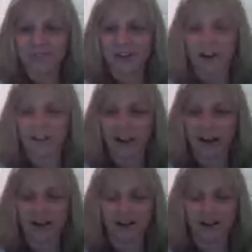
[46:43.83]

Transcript: Are you there?